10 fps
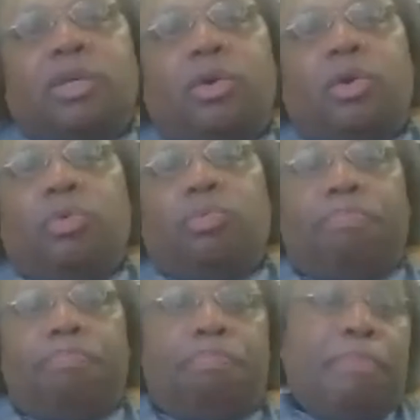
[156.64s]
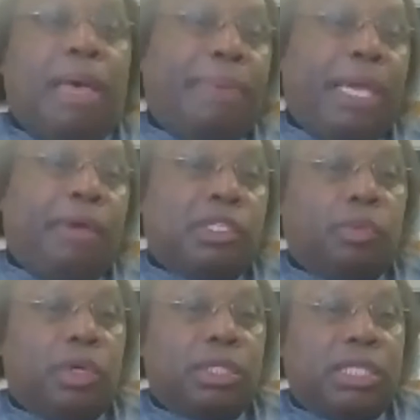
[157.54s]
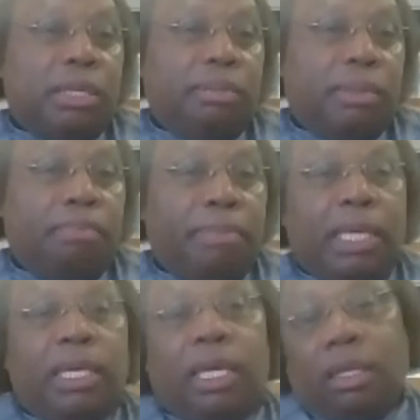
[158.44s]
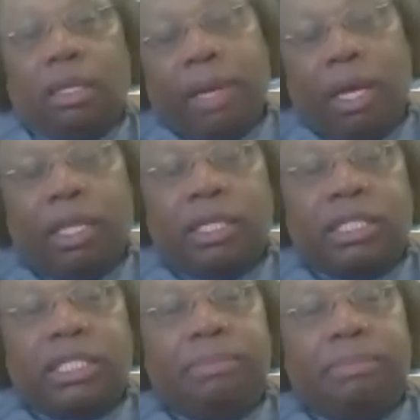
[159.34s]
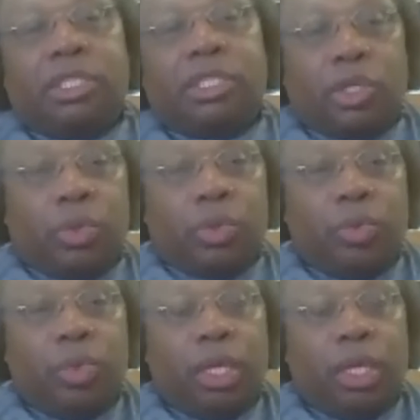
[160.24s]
And so my parents were sending me and my other siblings to school,